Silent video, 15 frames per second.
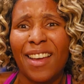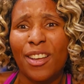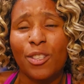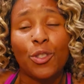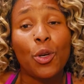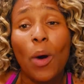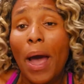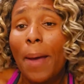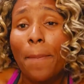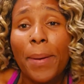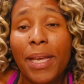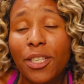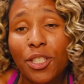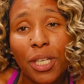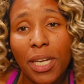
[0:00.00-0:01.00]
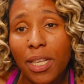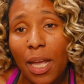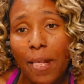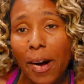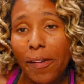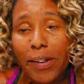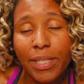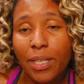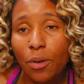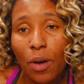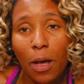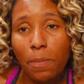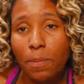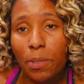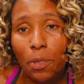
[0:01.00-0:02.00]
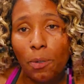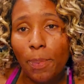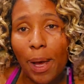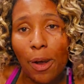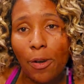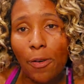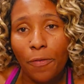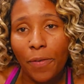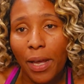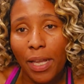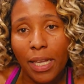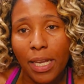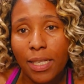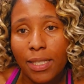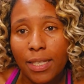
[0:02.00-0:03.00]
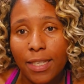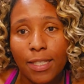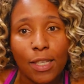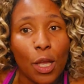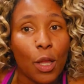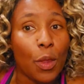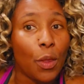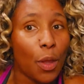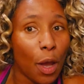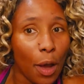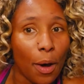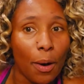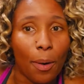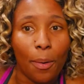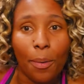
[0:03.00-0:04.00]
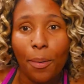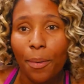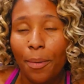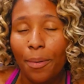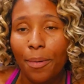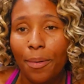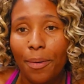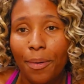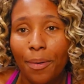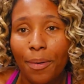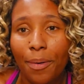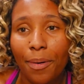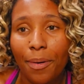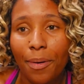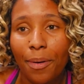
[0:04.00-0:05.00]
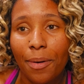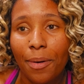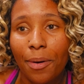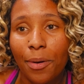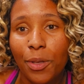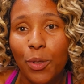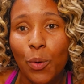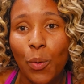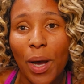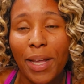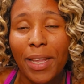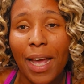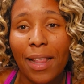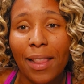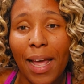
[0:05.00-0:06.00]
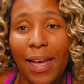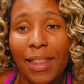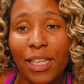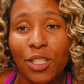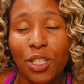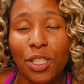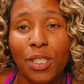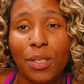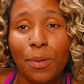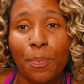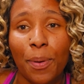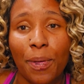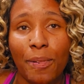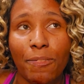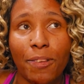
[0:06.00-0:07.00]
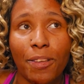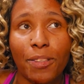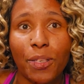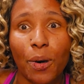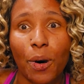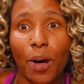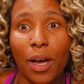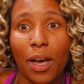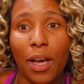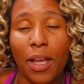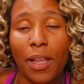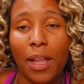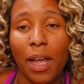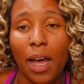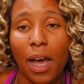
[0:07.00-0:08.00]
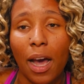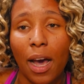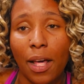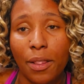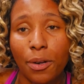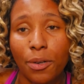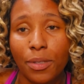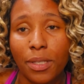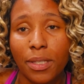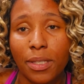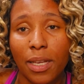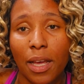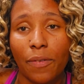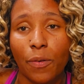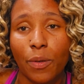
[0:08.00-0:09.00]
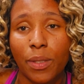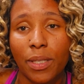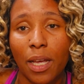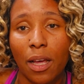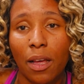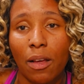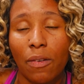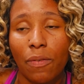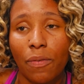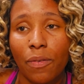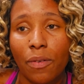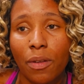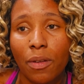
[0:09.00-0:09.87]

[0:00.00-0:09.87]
Do I beat Jen up every single episode about her finances? No. Do I not like that she's dependent on others instead of herself?